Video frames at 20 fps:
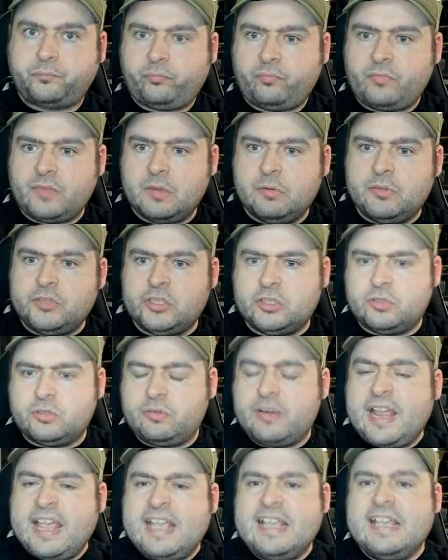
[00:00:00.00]
which is
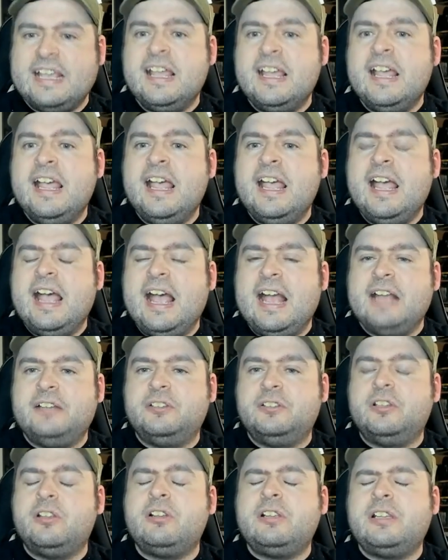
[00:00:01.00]
great. And
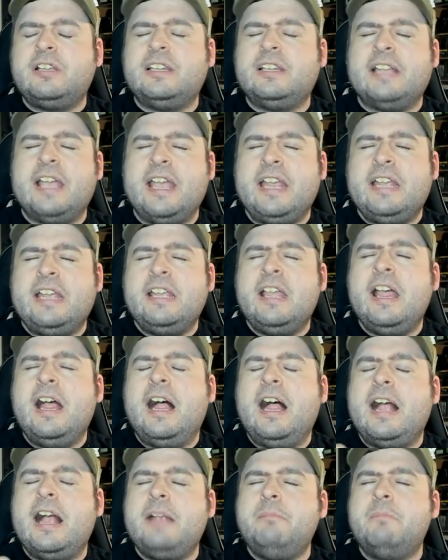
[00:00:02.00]
luckily,
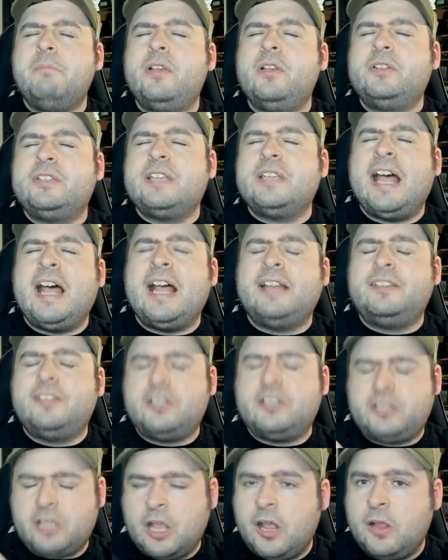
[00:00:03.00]
I mostly had the
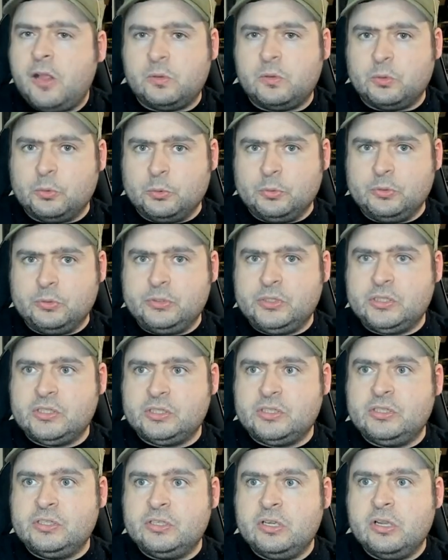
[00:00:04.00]

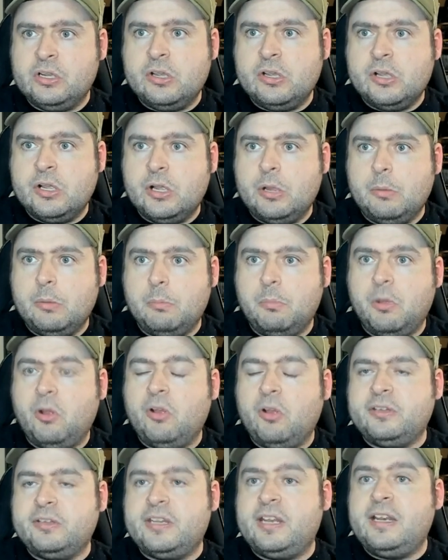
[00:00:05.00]
colds
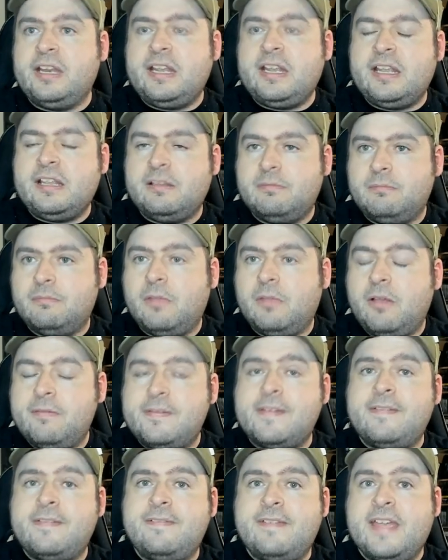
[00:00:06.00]
more than the
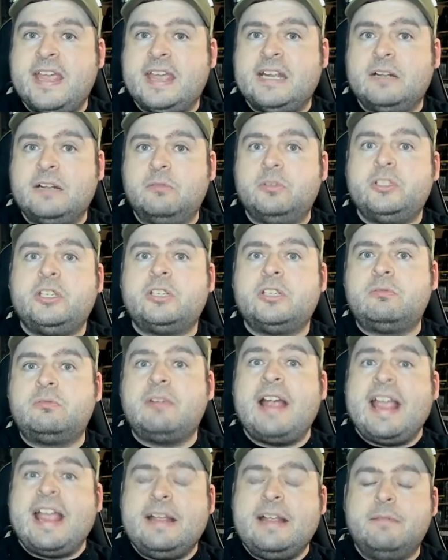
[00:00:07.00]
other thing, which is
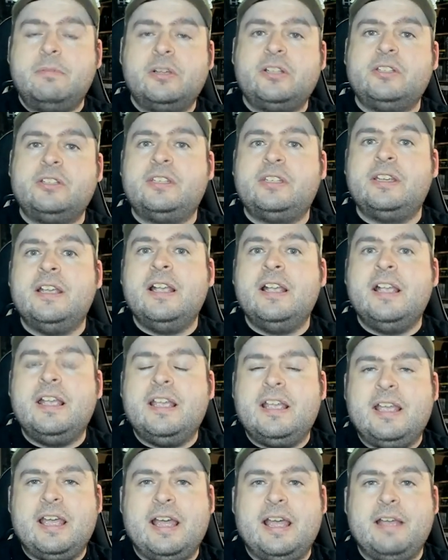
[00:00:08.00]
great, because
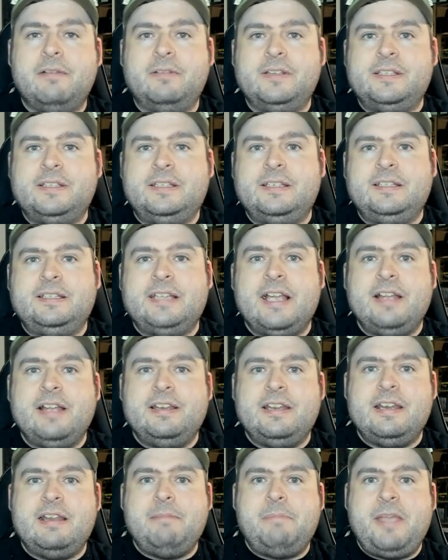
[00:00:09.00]
I was
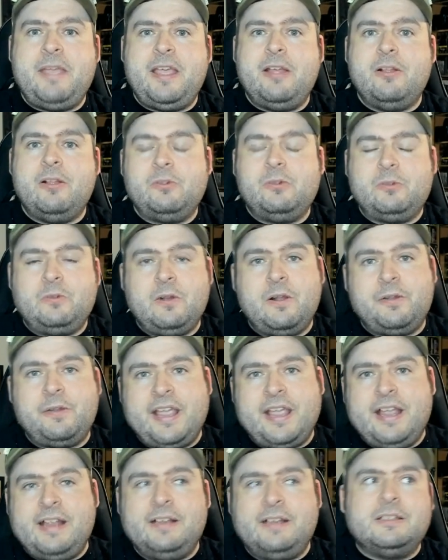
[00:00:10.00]
sounded a bit all
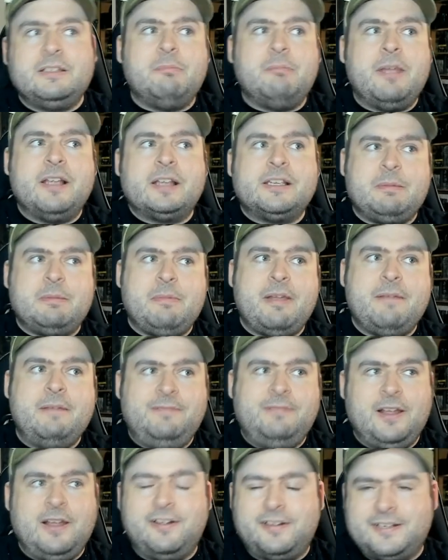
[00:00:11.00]
groggy in most of my
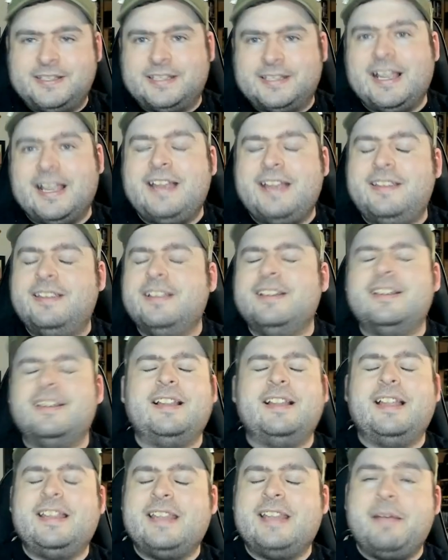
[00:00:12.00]
vlogs. Like, not
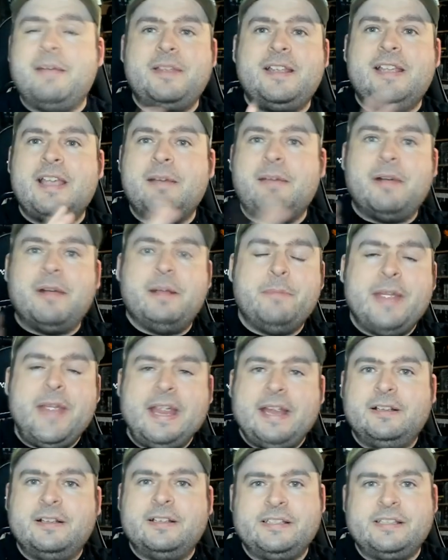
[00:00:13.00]
like that, but you get what I
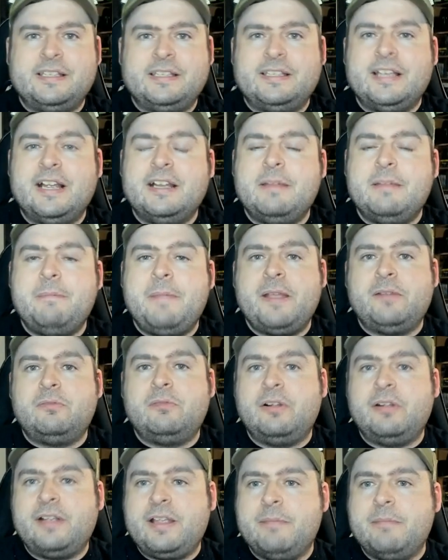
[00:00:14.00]
mean, because I sound a bit
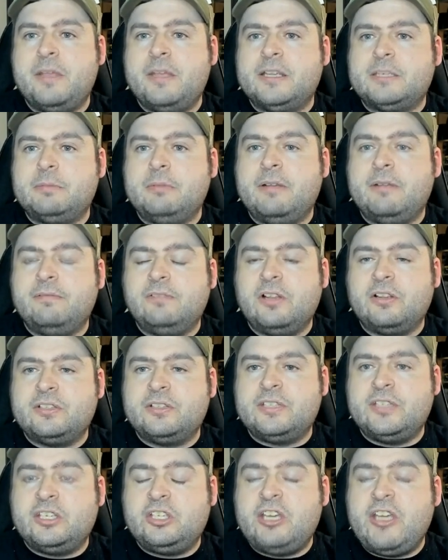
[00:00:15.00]
groggy in most of my vlogs
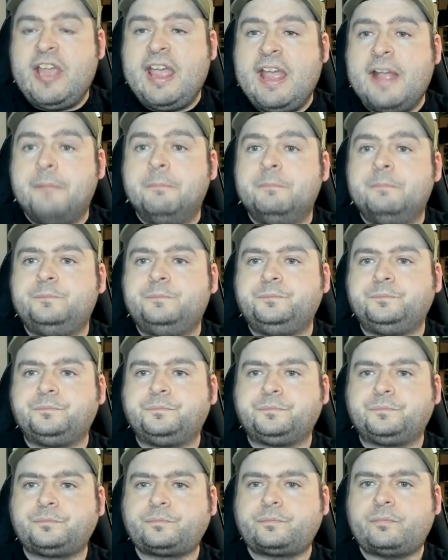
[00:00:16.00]
this year.
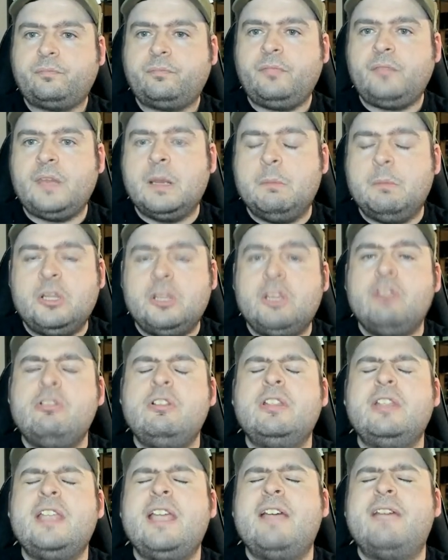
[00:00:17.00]
But
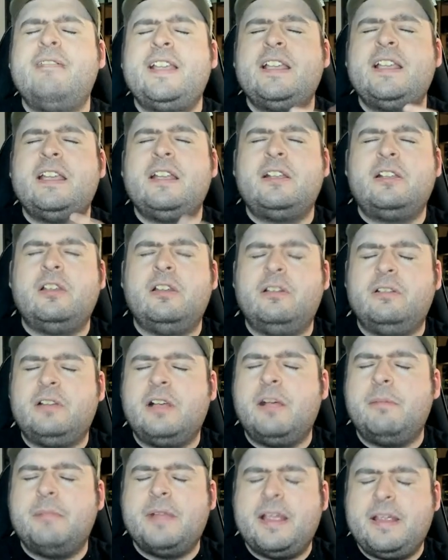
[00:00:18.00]
luckily, I think it
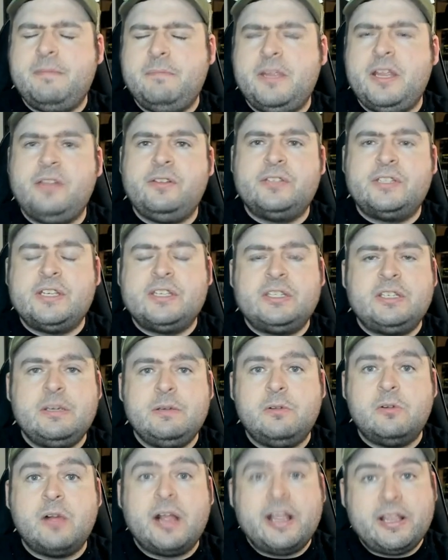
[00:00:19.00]
got my immune
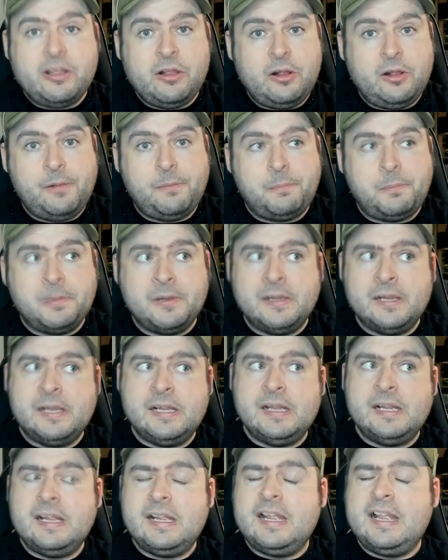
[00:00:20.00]
system quite up,
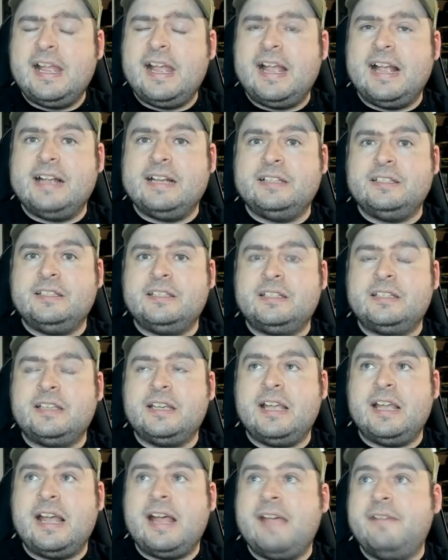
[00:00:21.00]
and
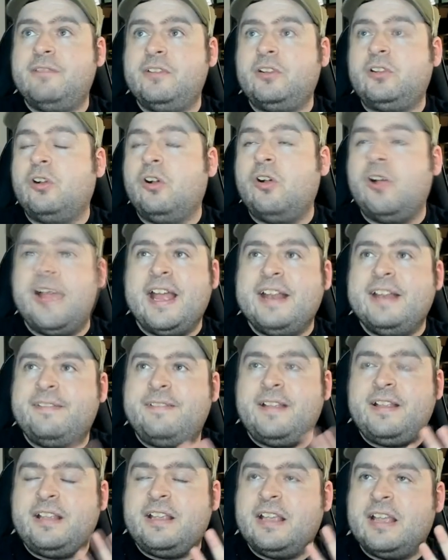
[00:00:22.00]
I haven't caught
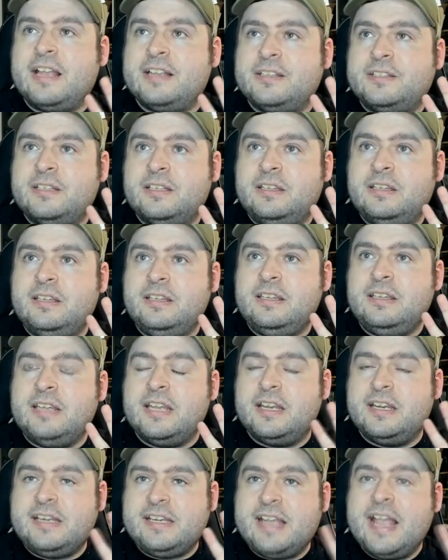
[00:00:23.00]
anything as of
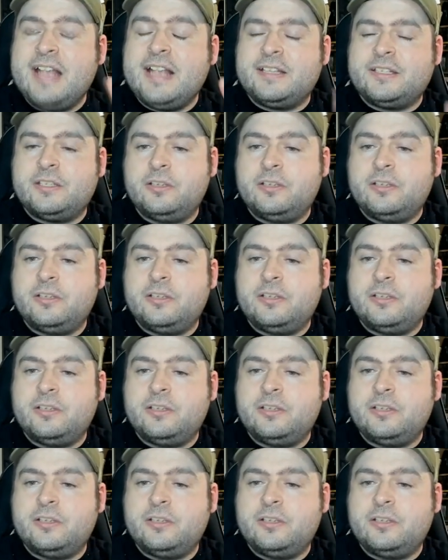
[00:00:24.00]
yet,